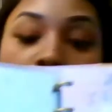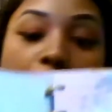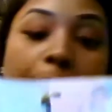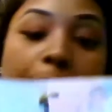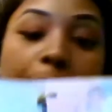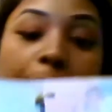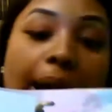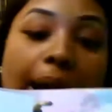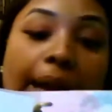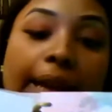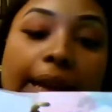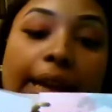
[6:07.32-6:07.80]

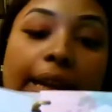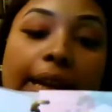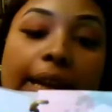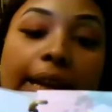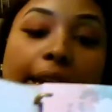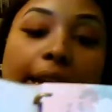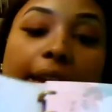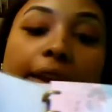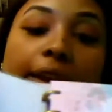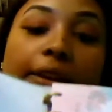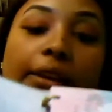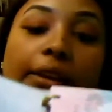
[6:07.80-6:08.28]
pocket
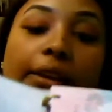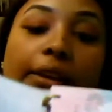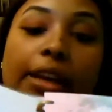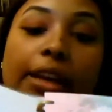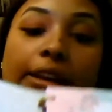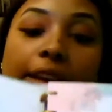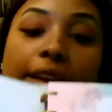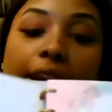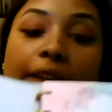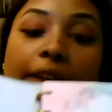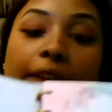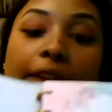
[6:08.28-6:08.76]
here
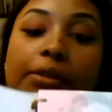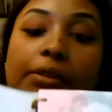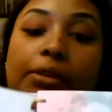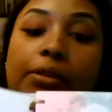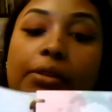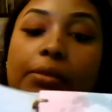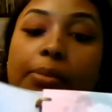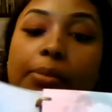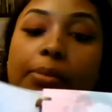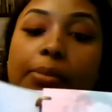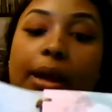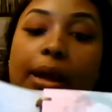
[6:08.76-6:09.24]
and you have a
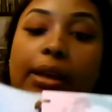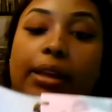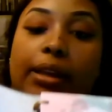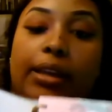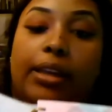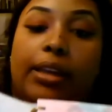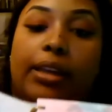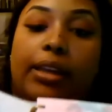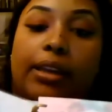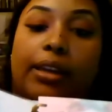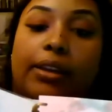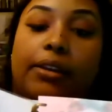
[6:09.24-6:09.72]
little pocket
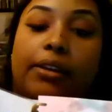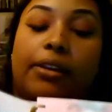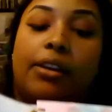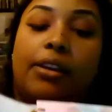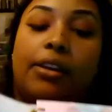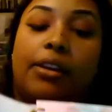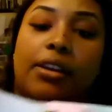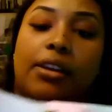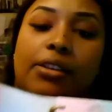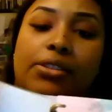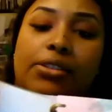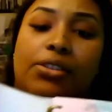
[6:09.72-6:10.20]
here.
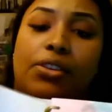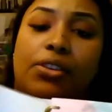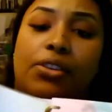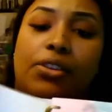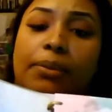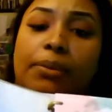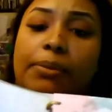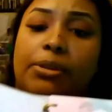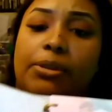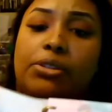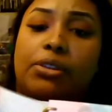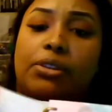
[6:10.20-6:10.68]
So you
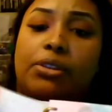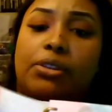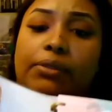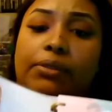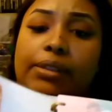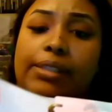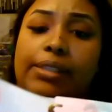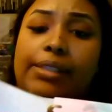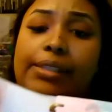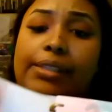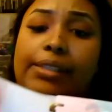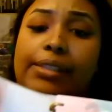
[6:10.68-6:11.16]
can put your
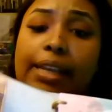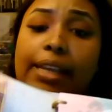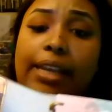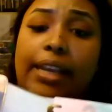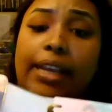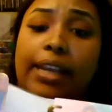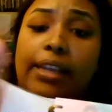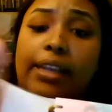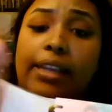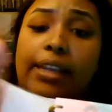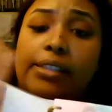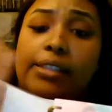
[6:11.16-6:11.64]

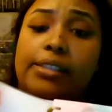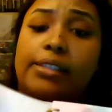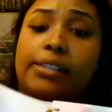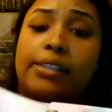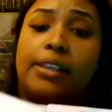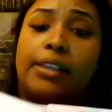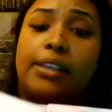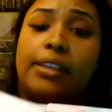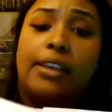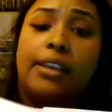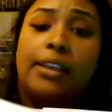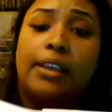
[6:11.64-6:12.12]
receipts,
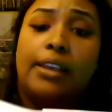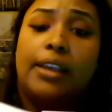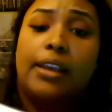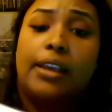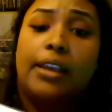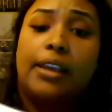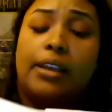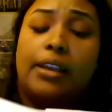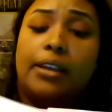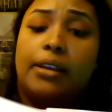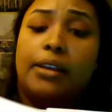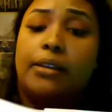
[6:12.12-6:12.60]

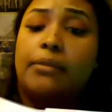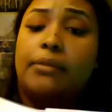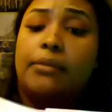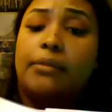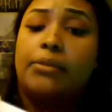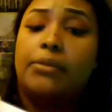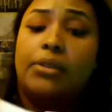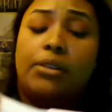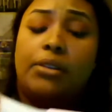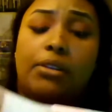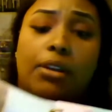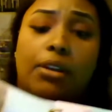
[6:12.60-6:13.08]

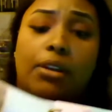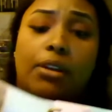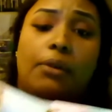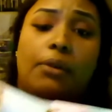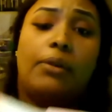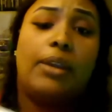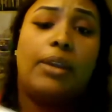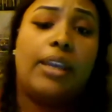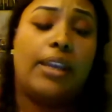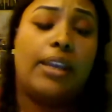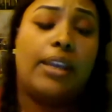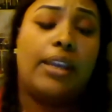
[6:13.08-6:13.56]
um, you
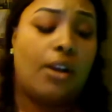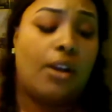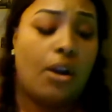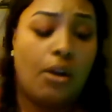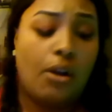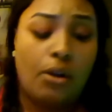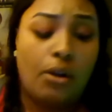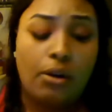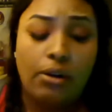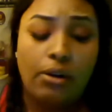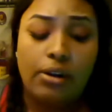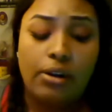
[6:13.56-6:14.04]
know,
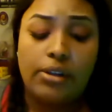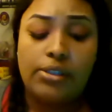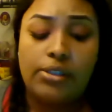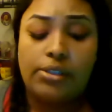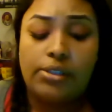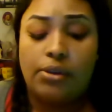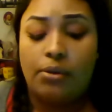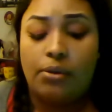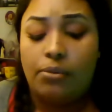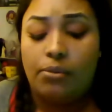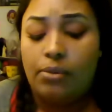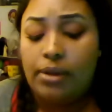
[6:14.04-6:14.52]

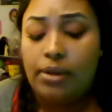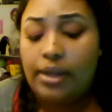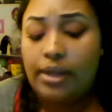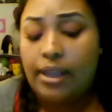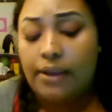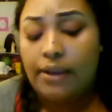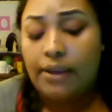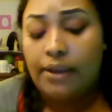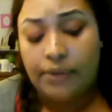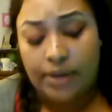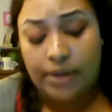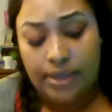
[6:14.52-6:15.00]
cards or
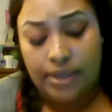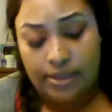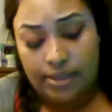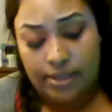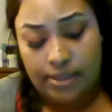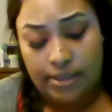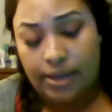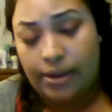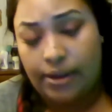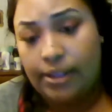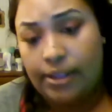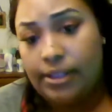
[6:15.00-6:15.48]
whatever in
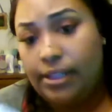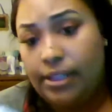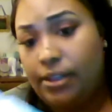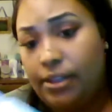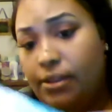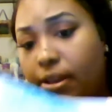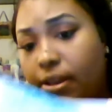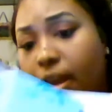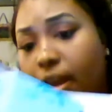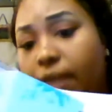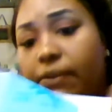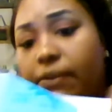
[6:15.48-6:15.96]
there. And then
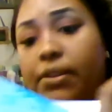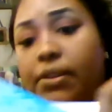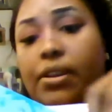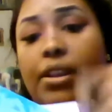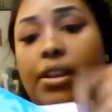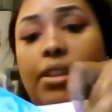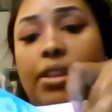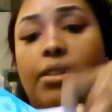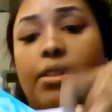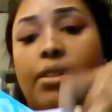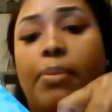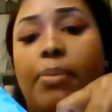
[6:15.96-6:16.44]
you have
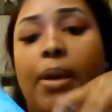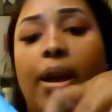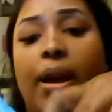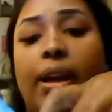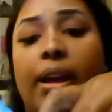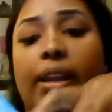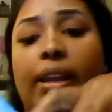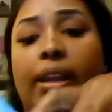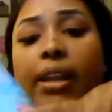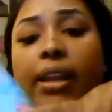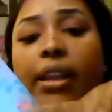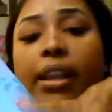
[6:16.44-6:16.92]
another
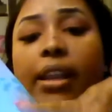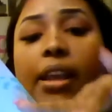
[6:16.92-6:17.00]
pocket